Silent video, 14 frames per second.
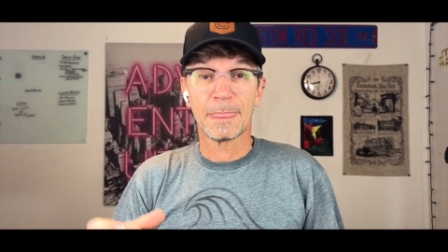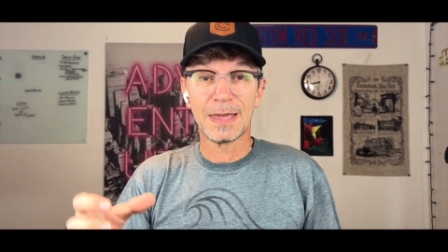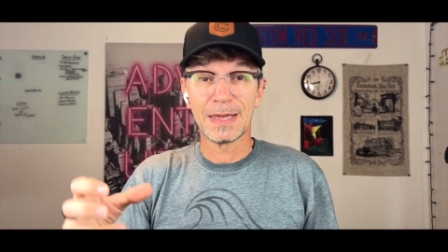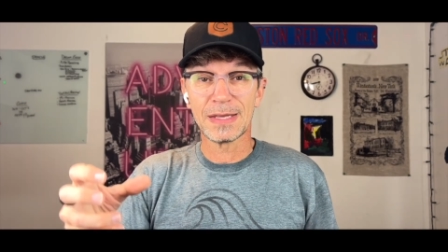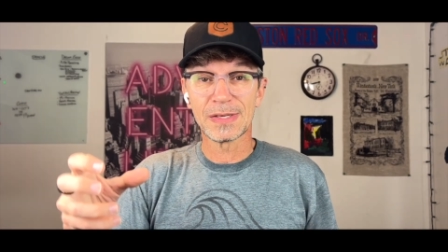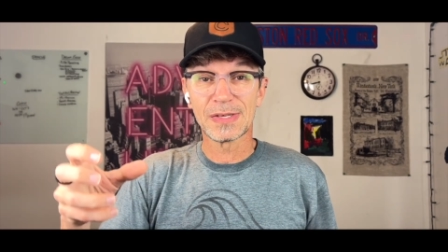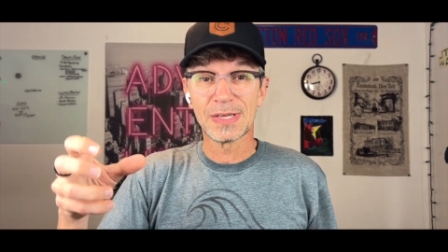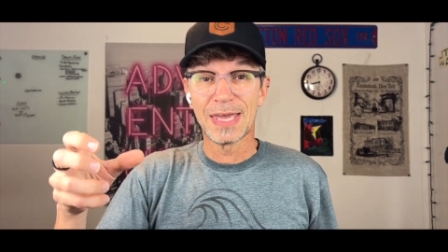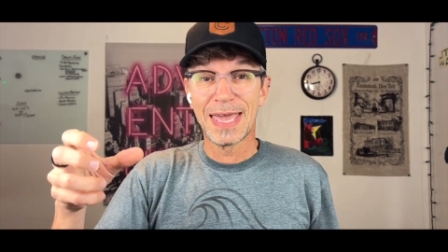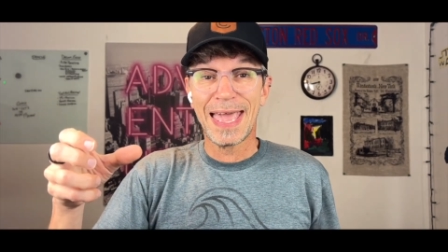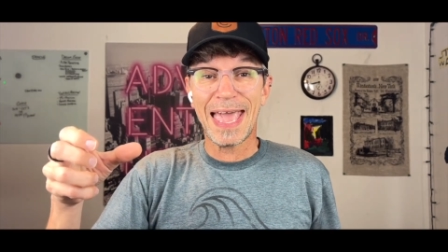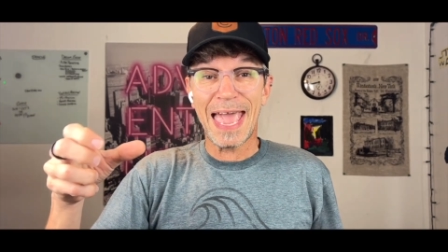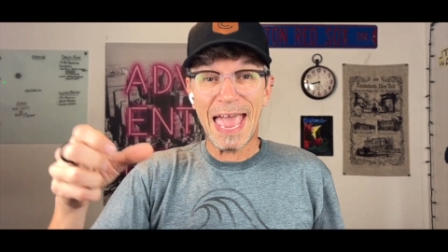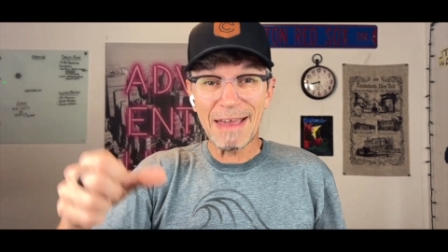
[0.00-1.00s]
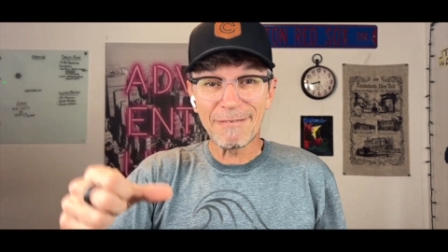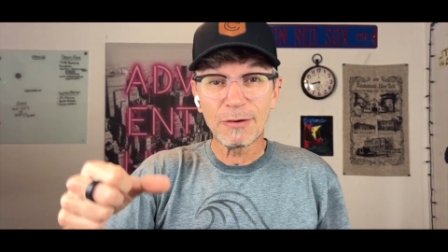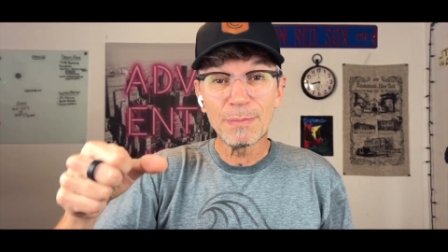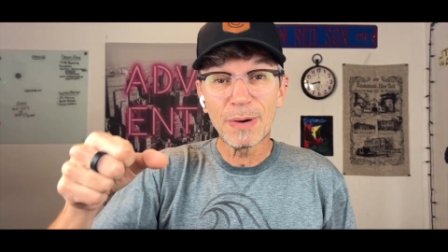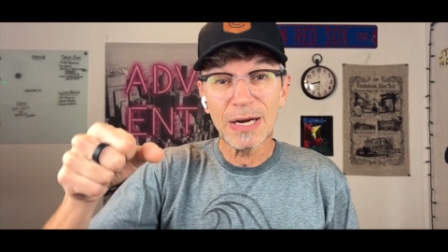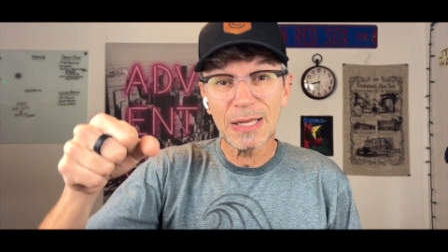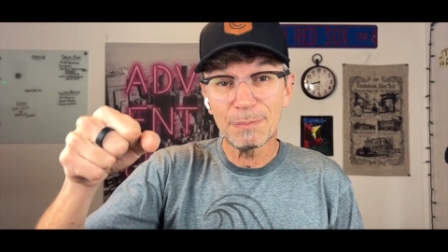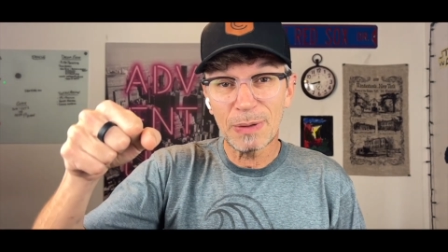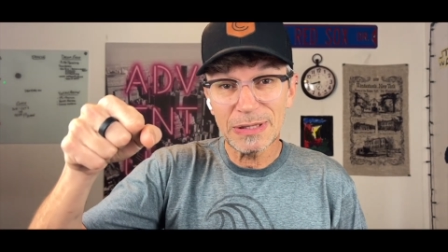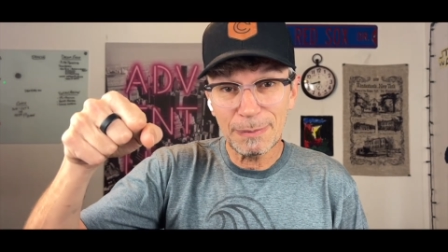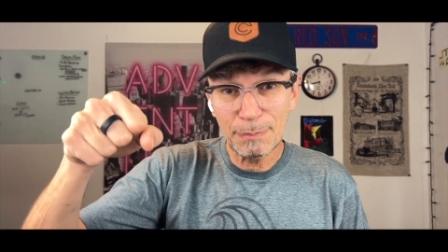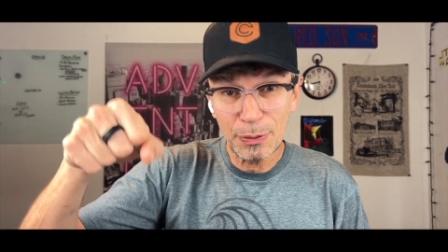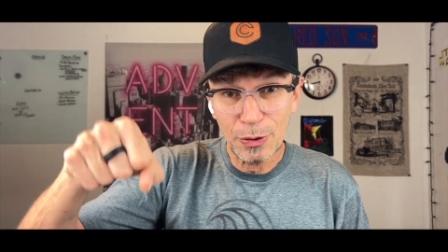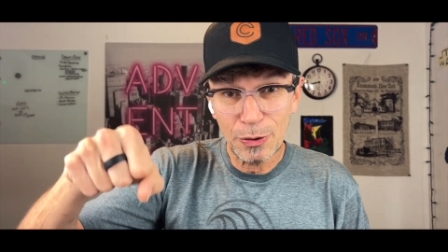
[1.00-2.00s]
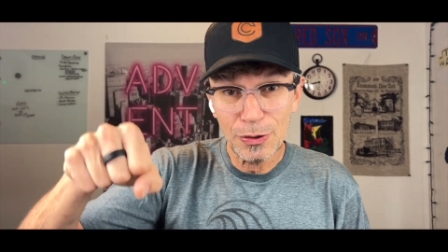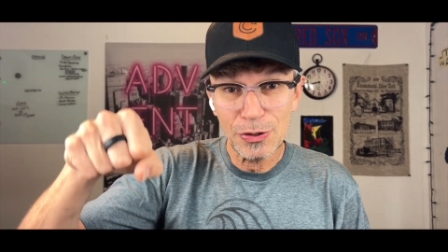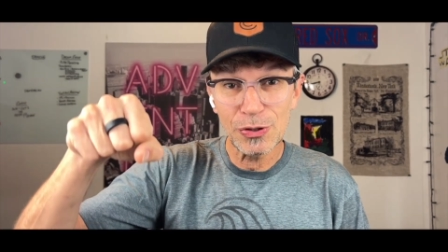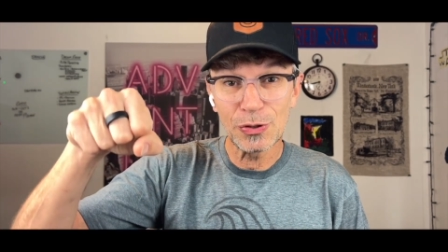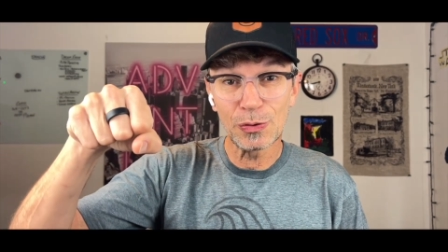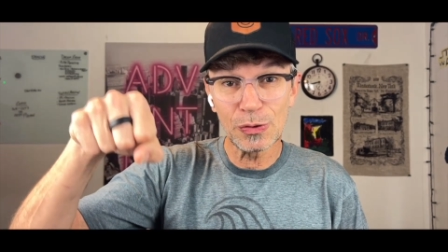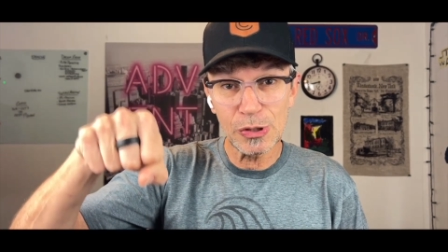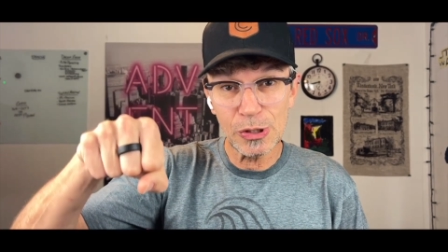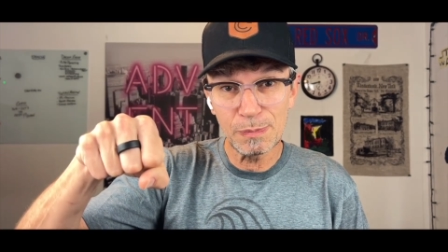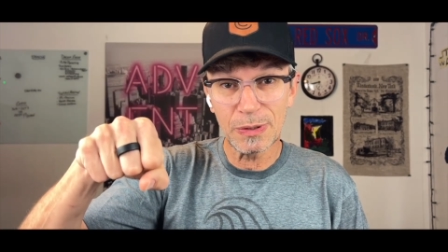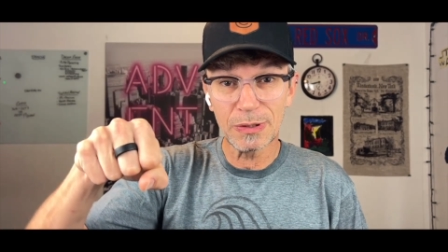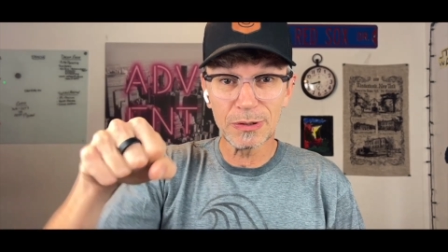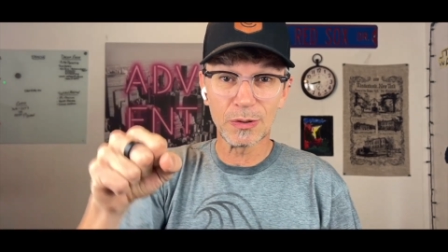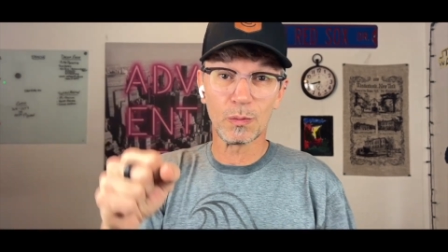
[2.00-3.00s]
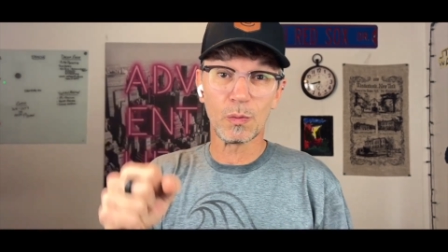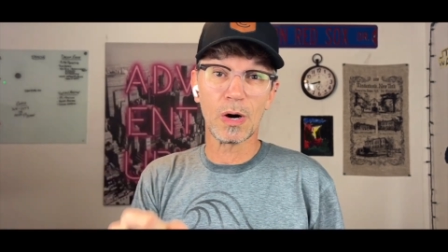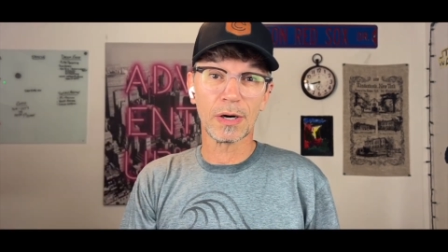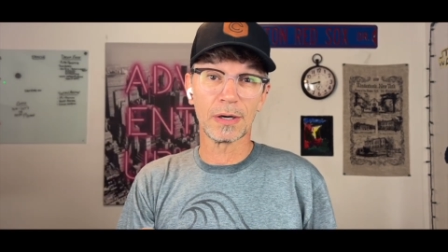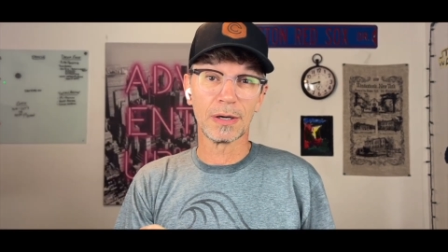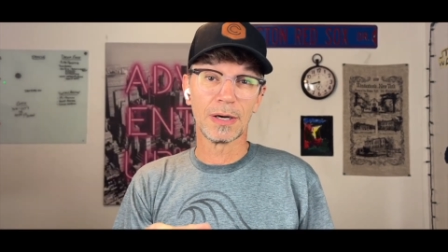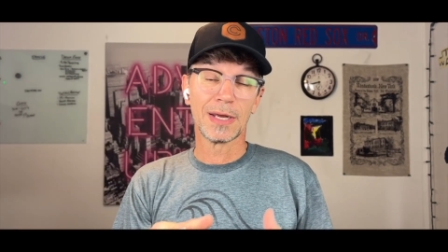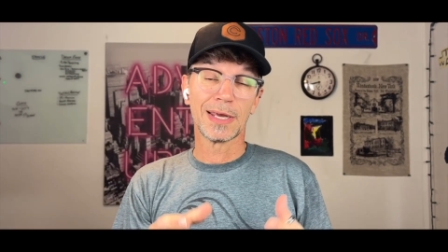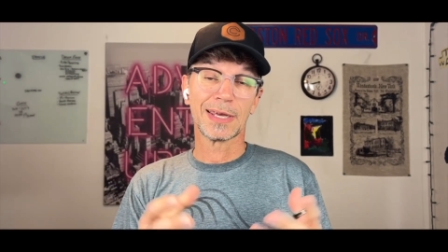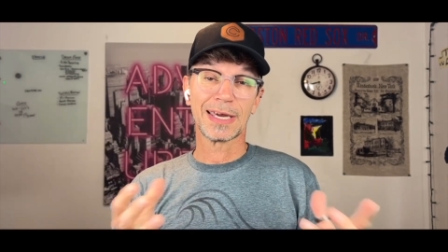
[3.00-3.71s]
is everybody but the person who spilled the water